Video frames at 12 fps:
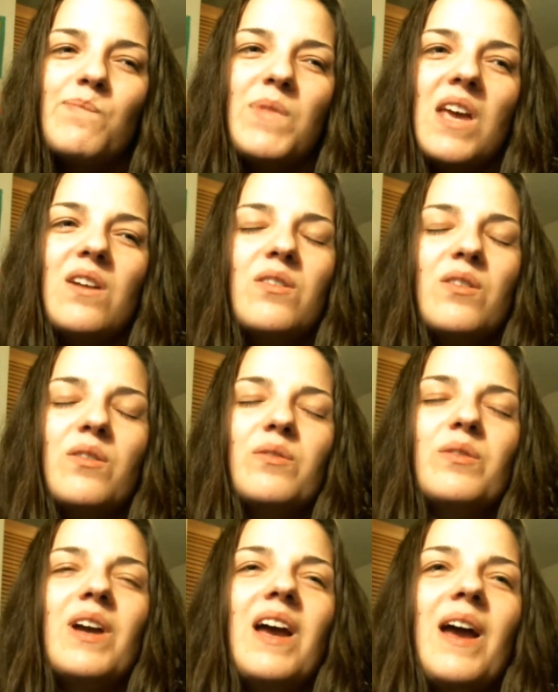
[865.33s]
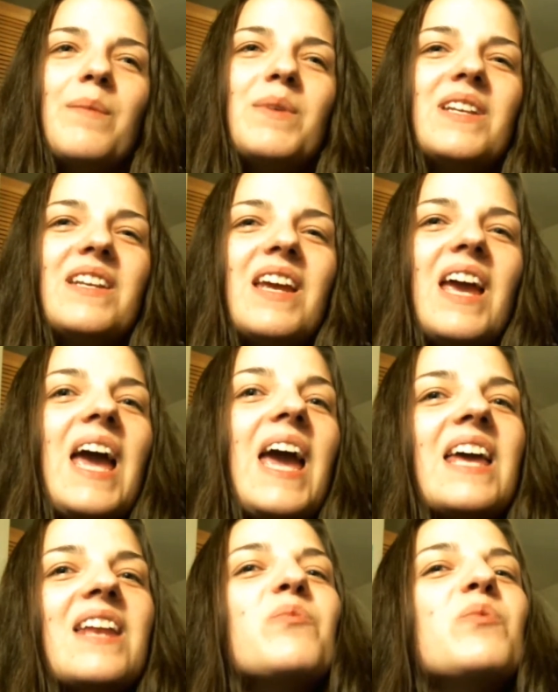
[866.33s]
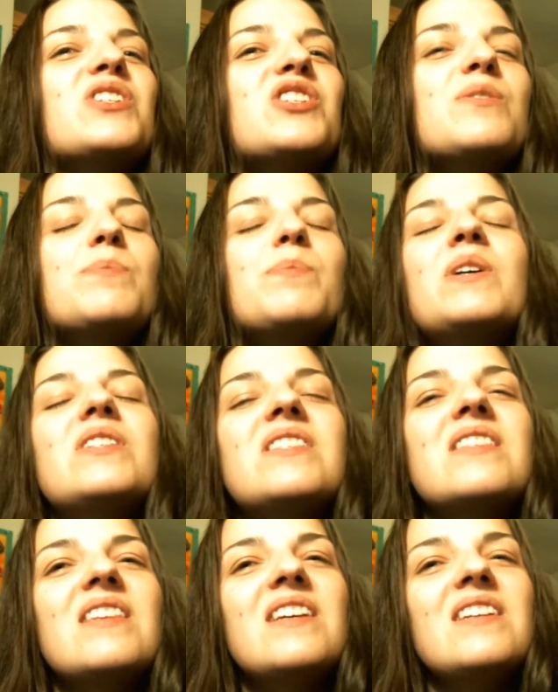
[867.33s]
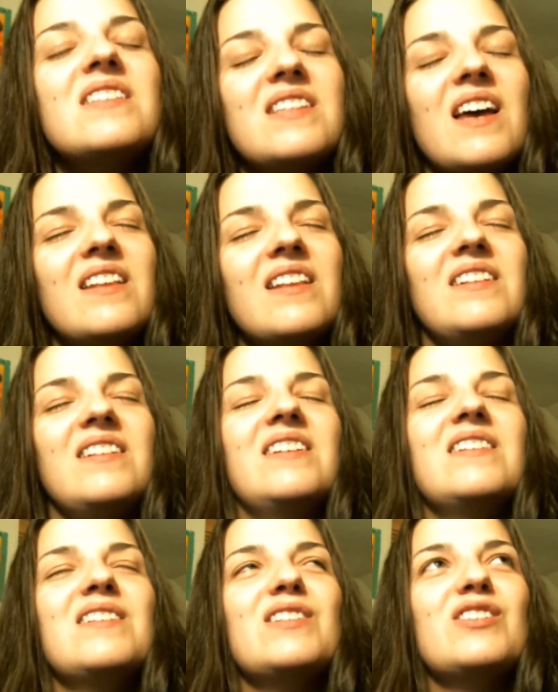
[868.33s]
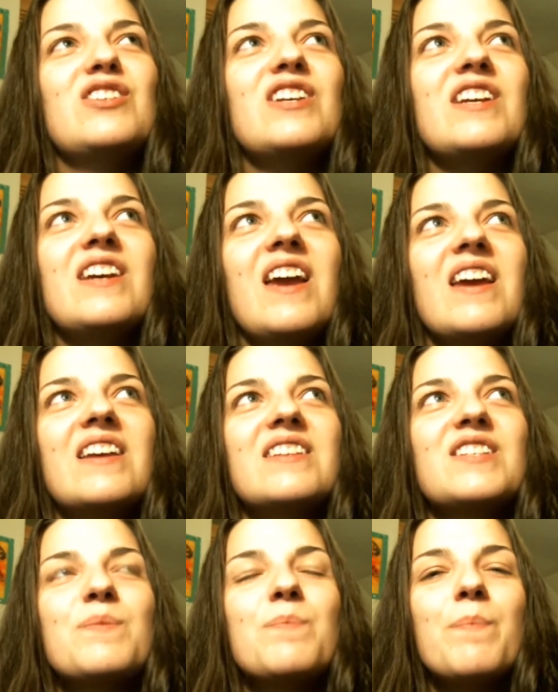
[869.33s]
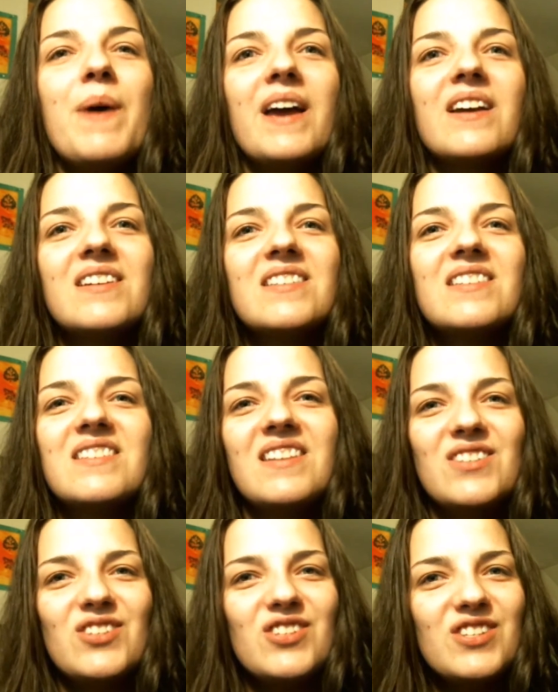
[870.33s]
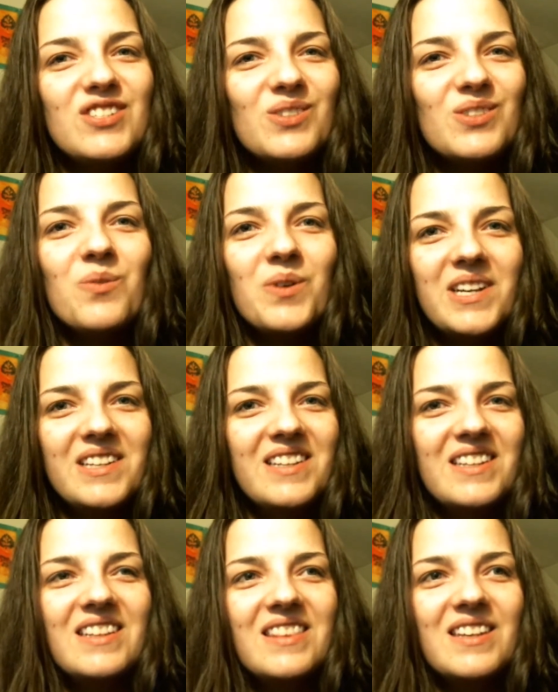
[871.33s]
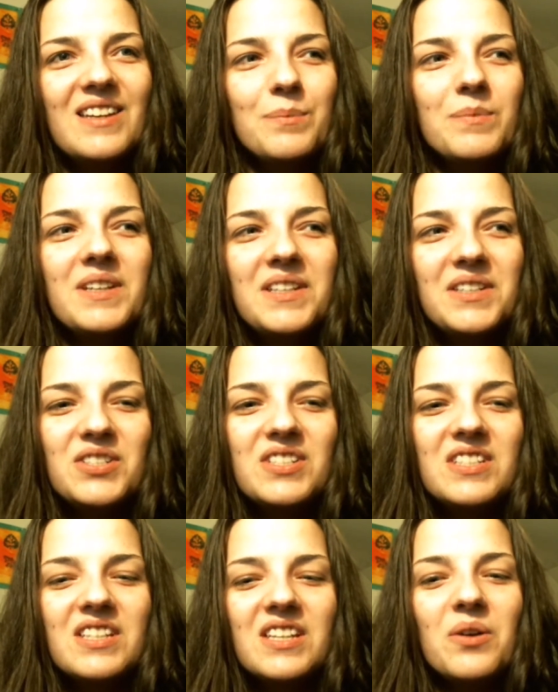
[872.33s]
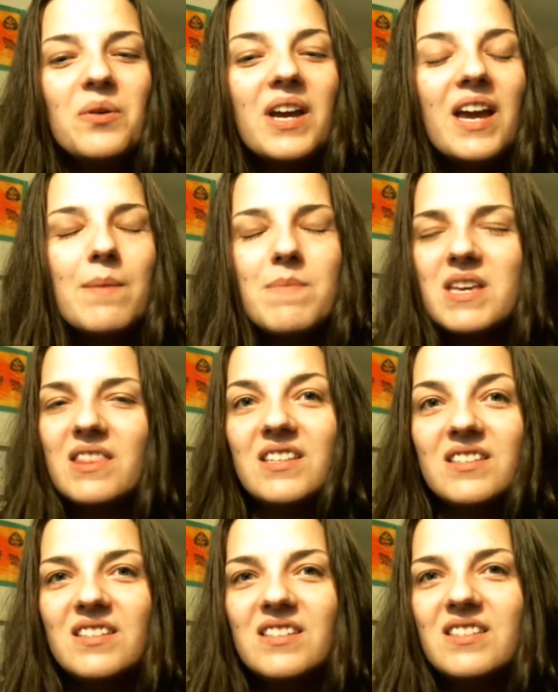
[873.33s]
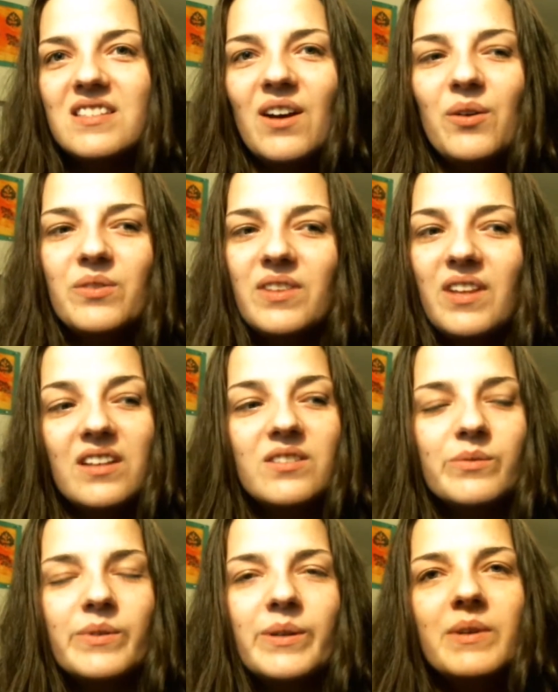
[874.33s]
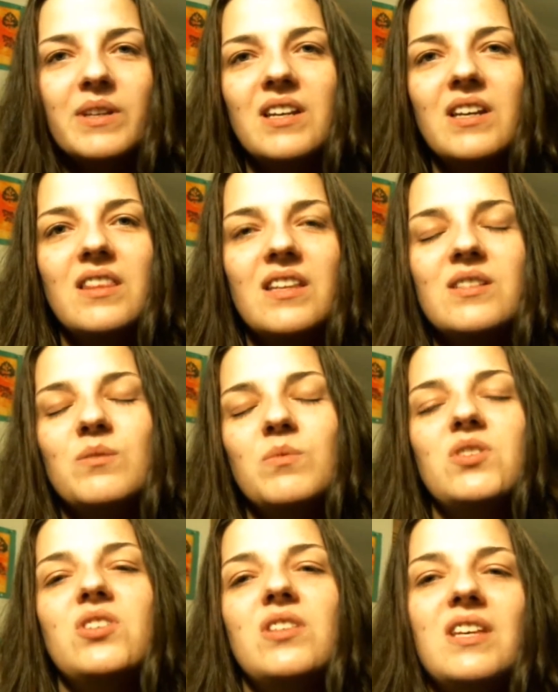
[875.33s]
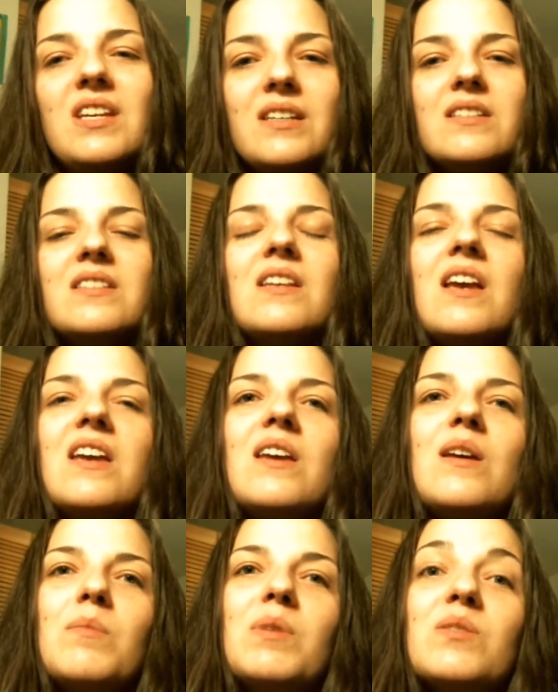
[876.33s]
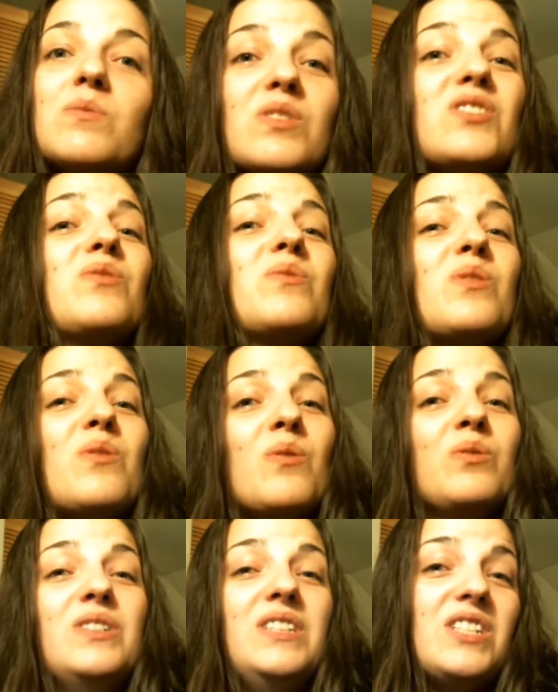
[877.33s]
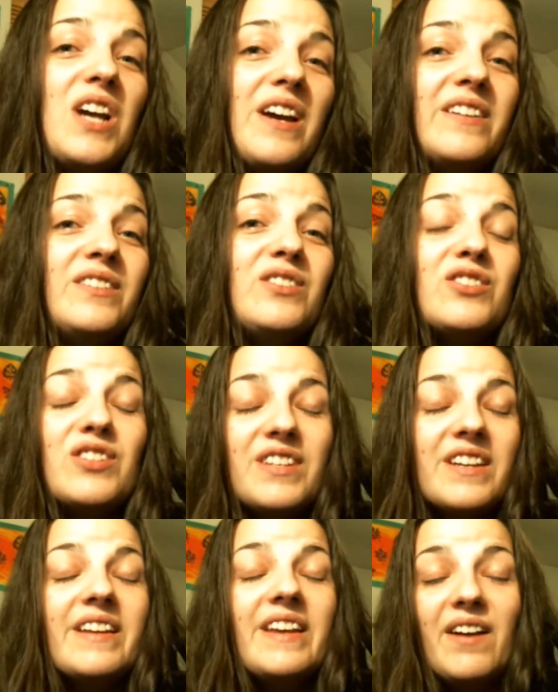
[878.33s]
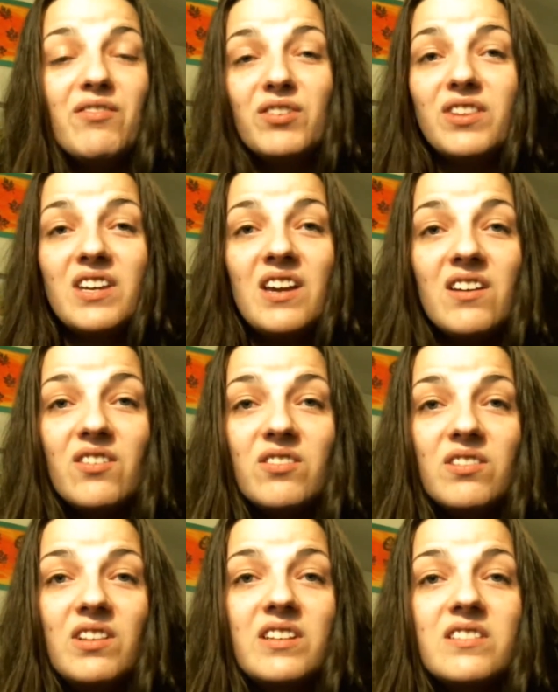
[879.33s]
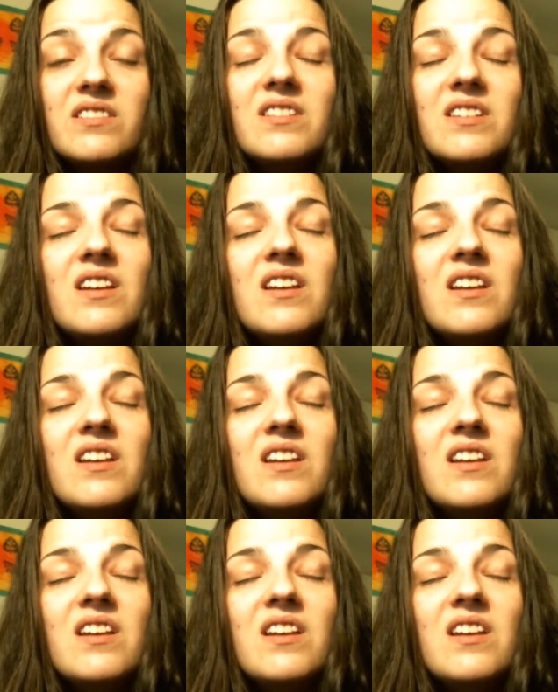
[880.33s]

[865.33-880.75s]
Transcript: I don't know. I mean, and when she puts things on the list, she expects that she's going to get them. Like, she's like, okay, make this list out, and that's what I'm going to get. That's what she thinks. Because when she was an only child, she did get everything on her list.